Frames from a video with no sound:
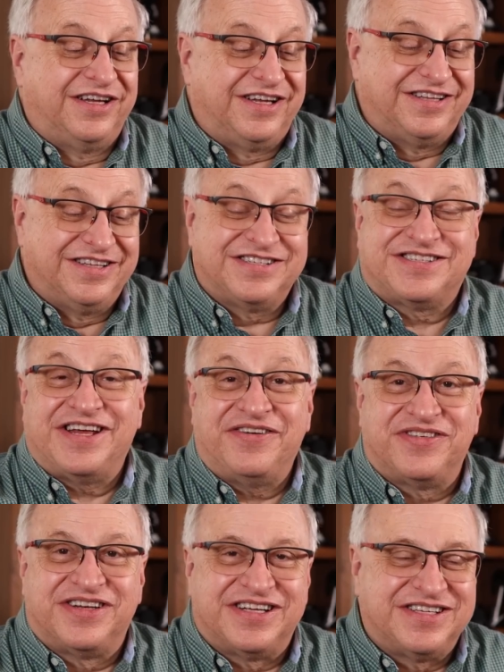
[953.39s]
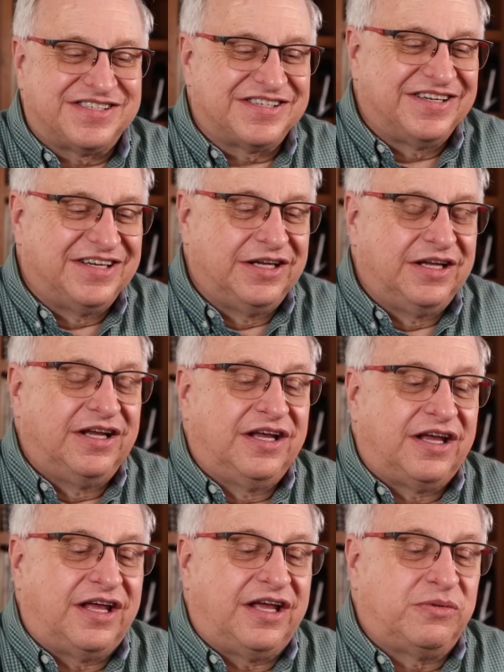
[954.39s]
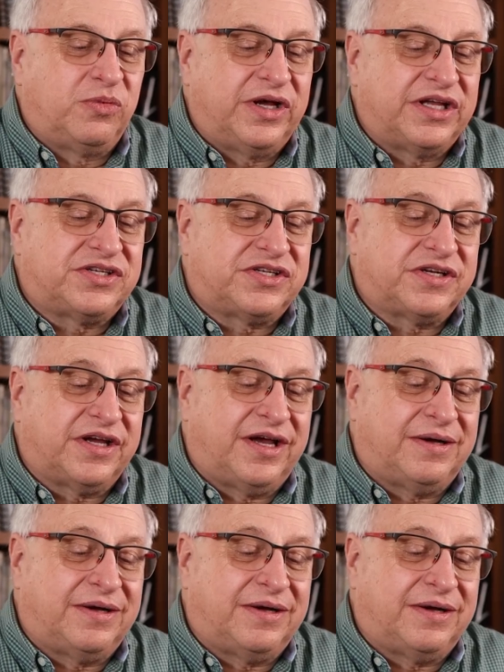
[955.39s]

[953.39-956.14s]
70s, in which